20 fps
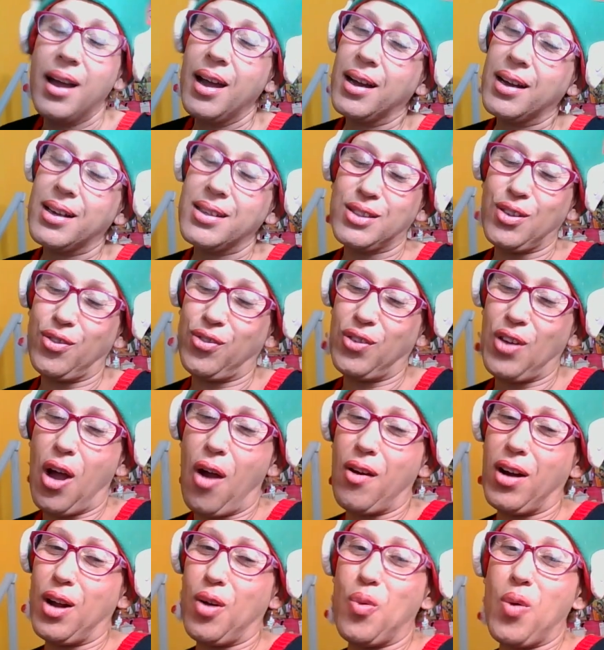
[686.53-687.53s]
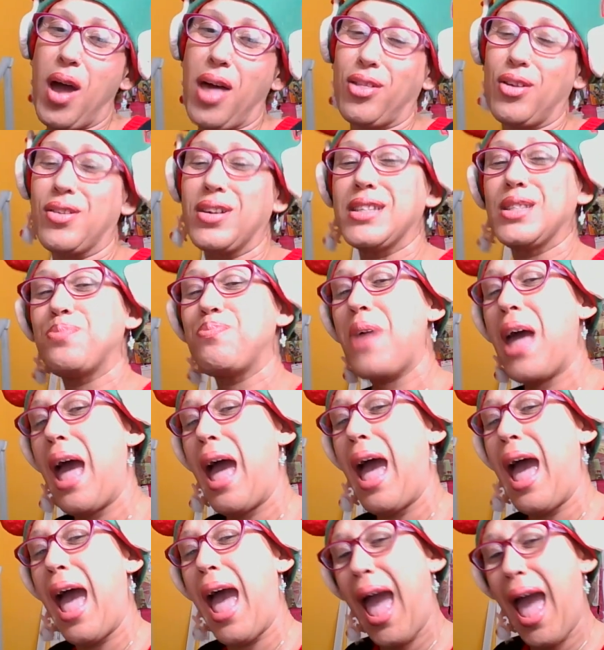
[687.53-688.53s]
Because the Florida weather is
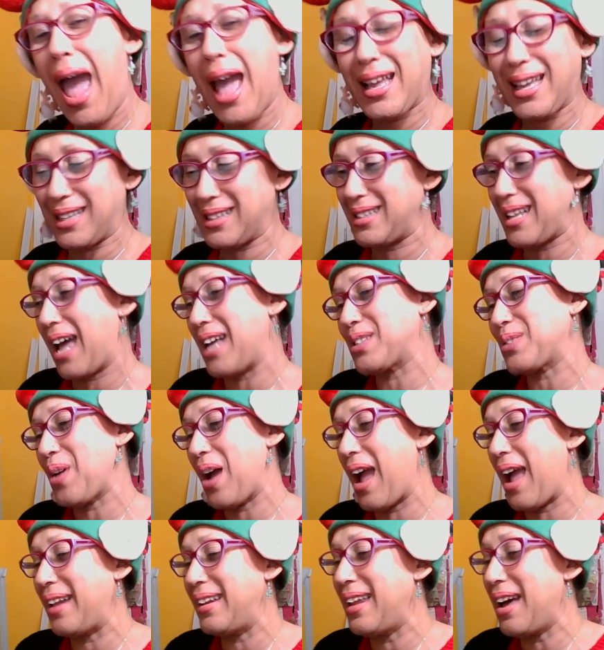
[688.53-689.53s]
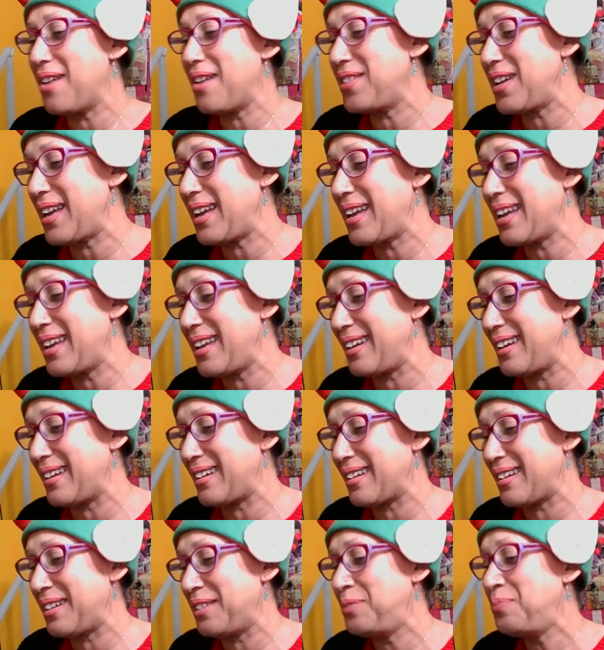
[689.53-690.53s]
back, and that's why I love it
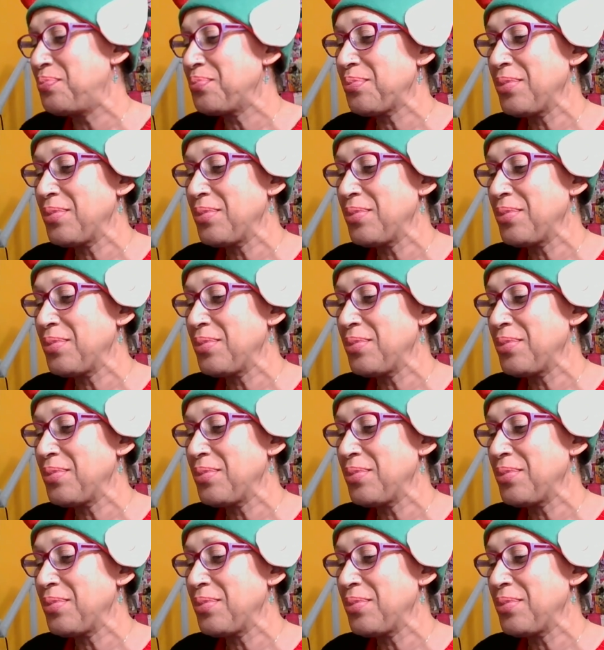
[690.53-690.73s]
here.